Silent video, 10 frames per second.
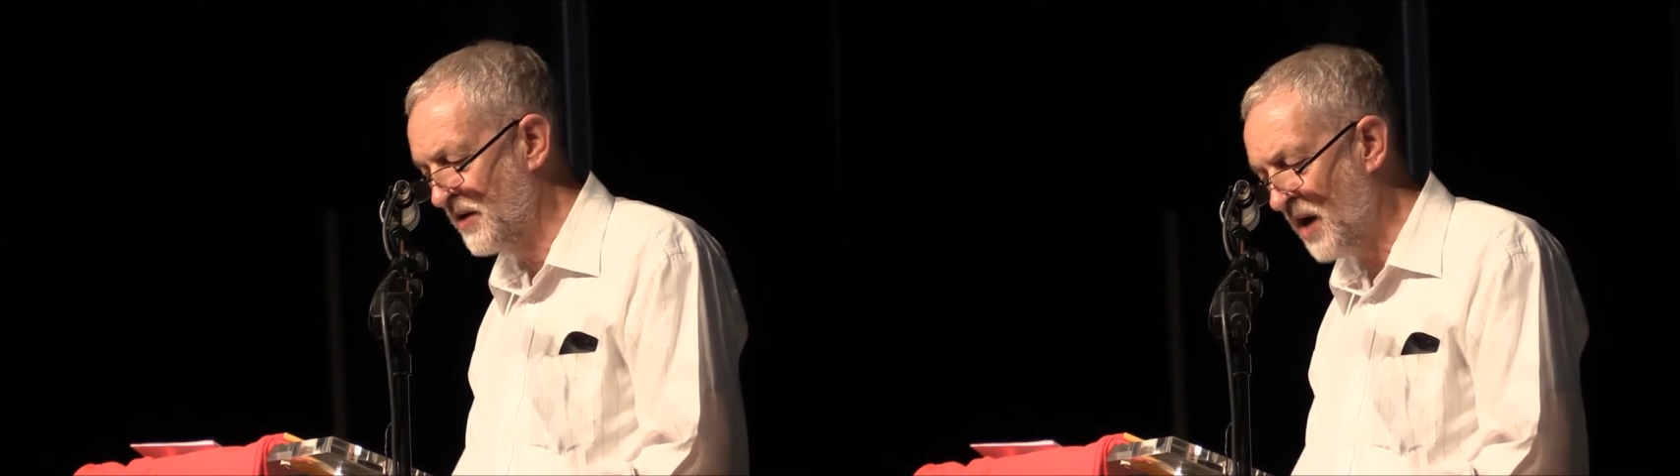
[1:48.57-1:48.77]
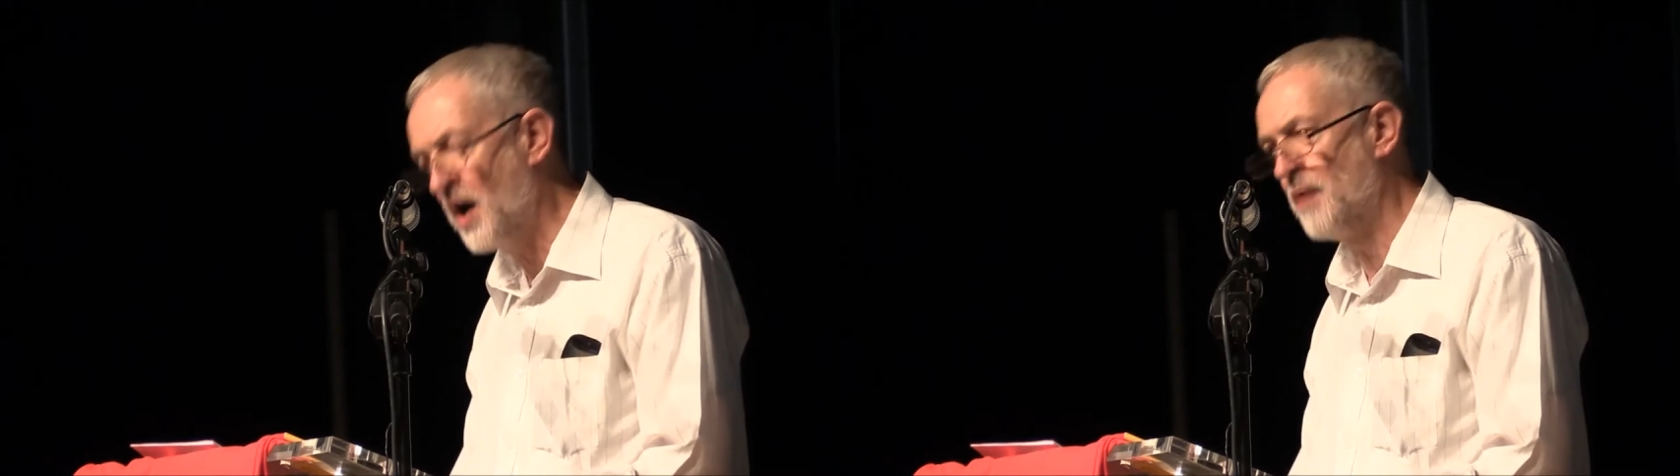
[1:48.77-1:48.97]

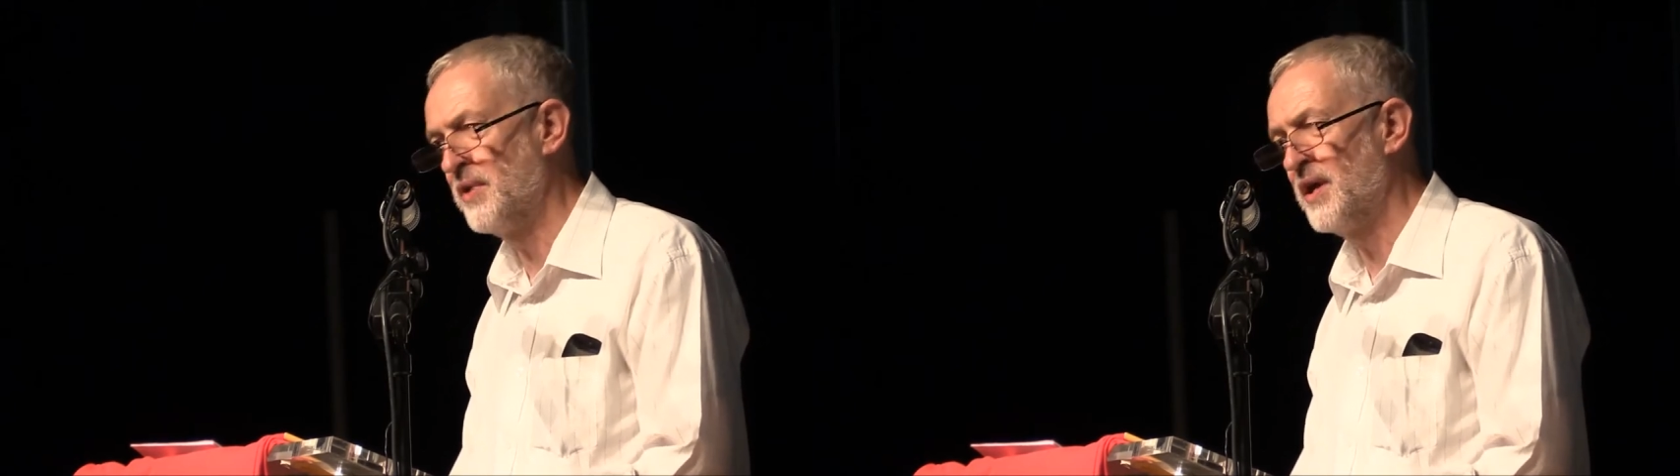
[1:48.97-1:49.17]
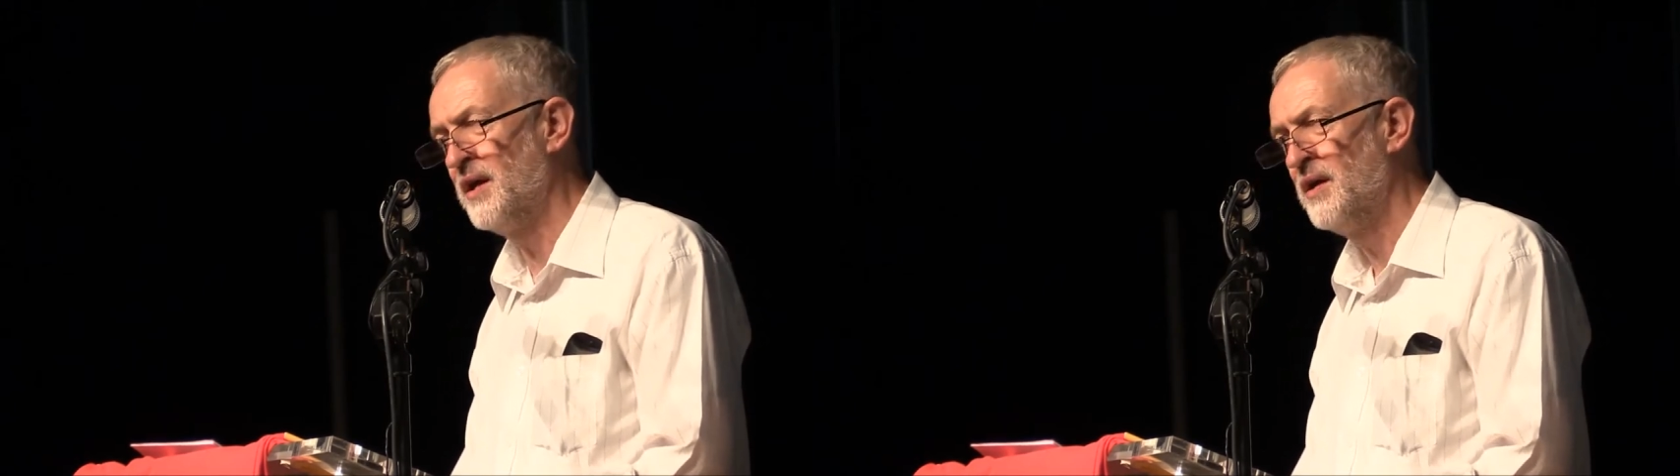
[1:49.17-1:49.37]

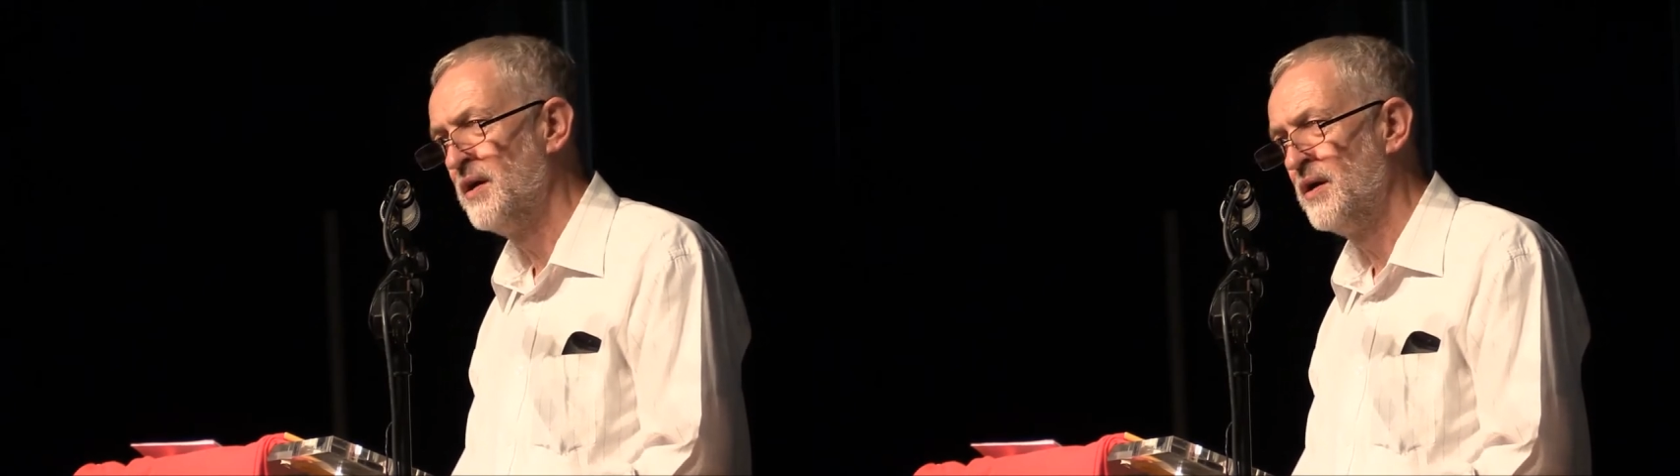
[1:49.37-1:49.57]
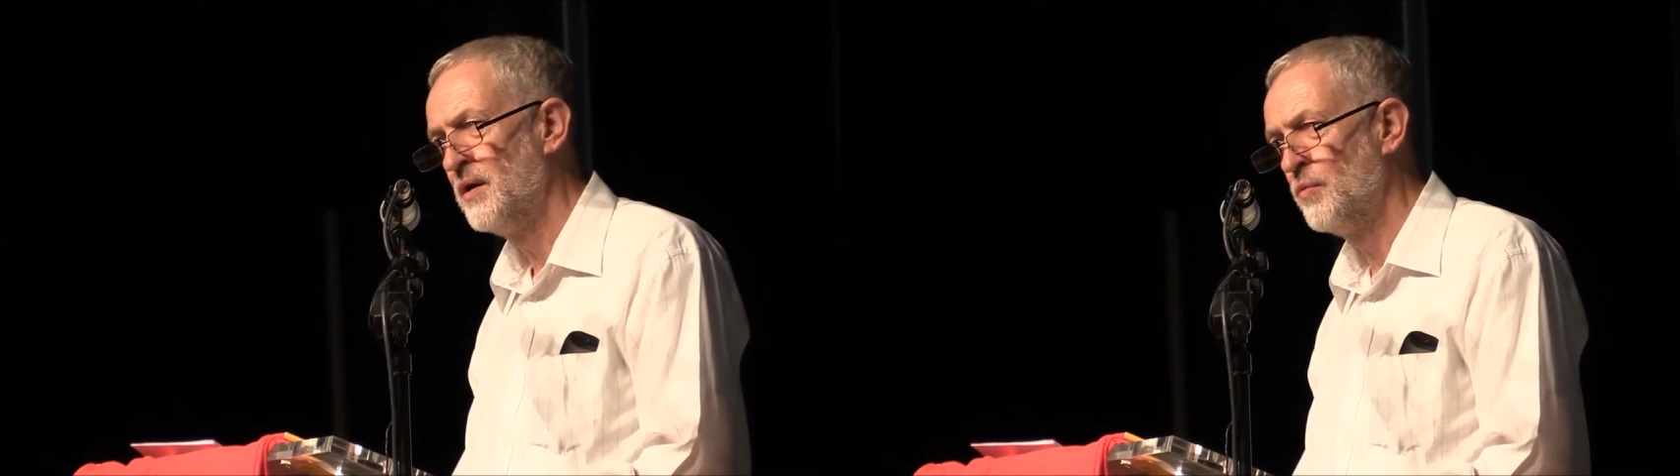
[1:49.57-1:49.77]
harmony
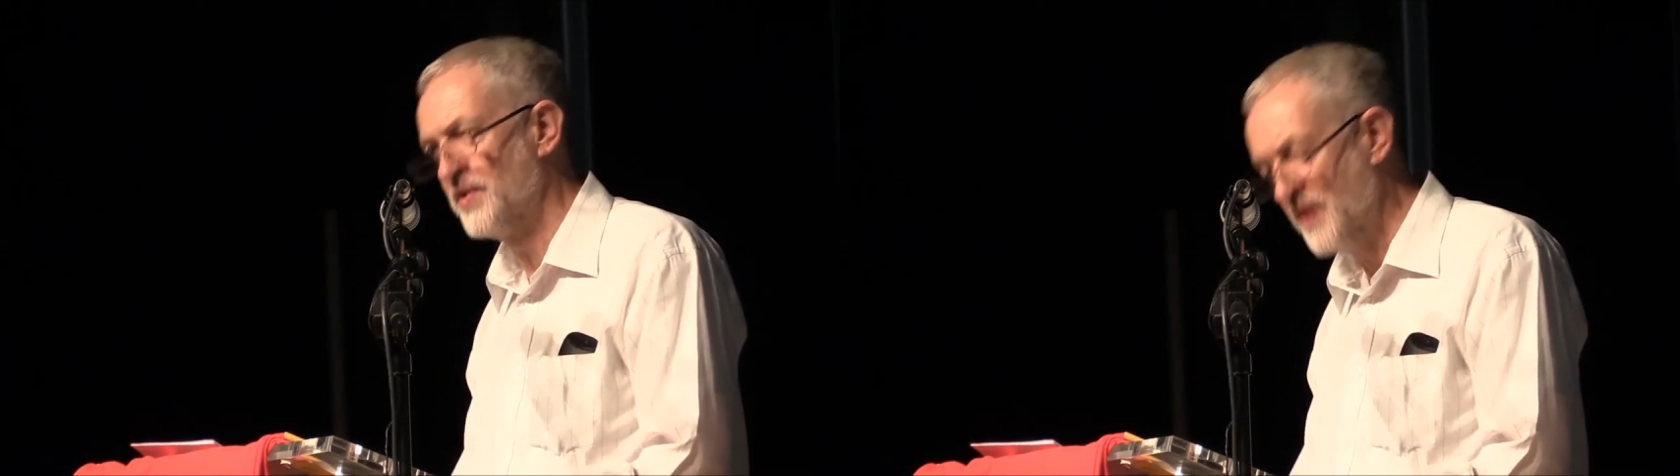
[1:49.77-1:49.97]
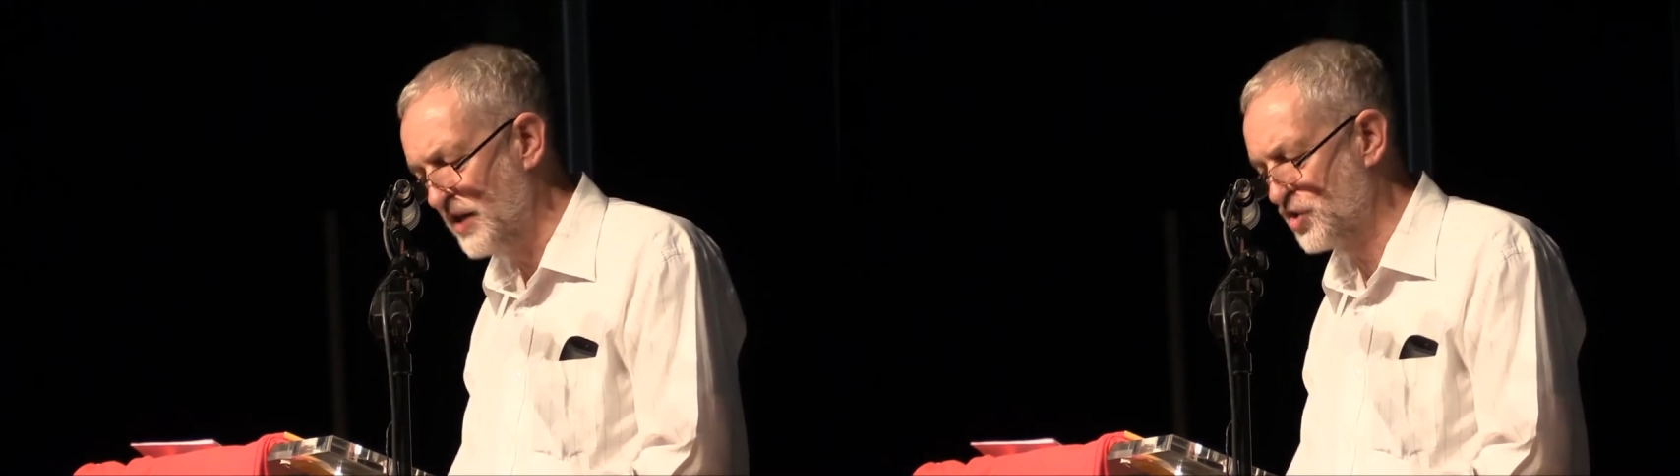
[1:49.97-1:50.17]

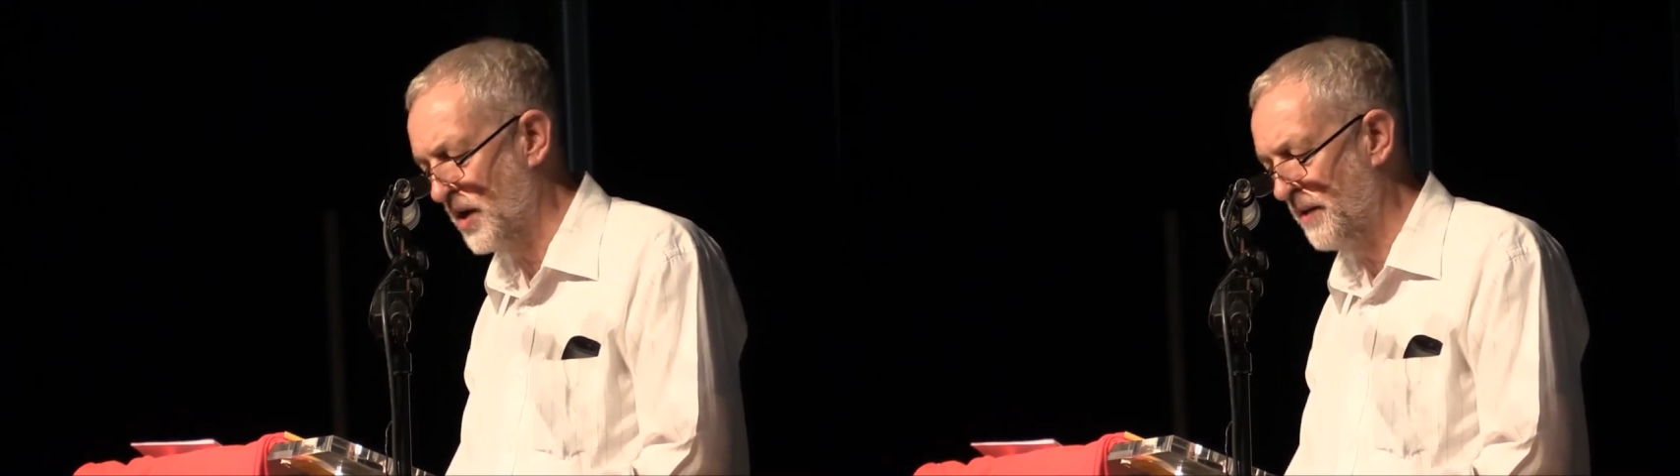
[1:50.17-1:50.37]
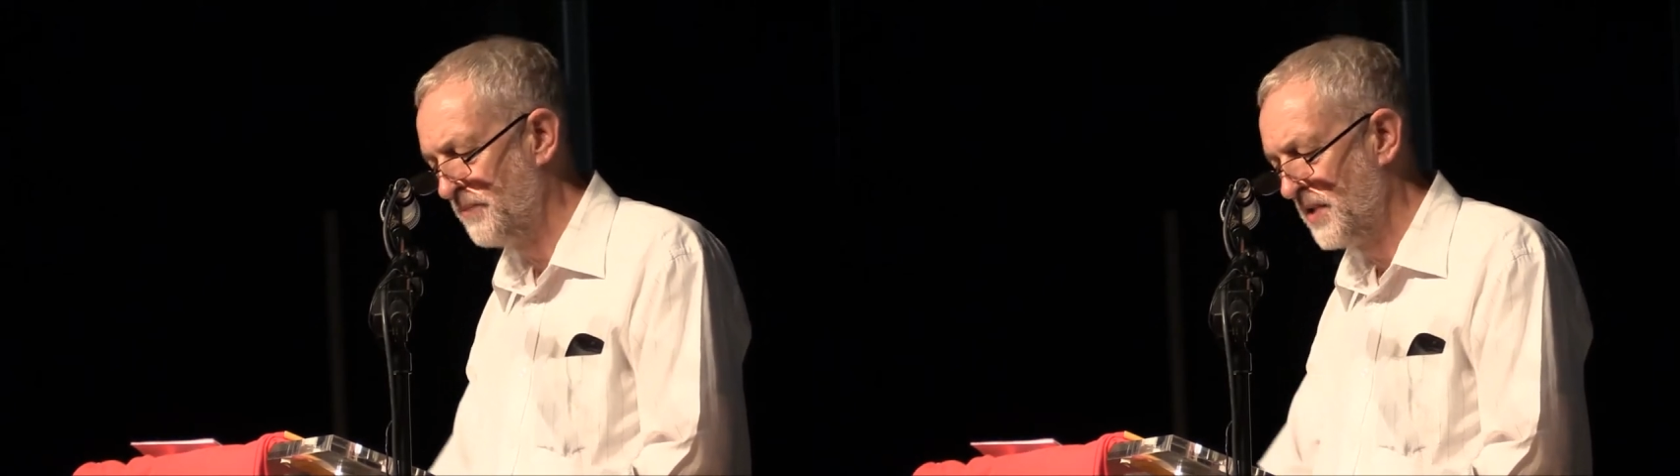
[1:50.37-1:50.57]
with nature."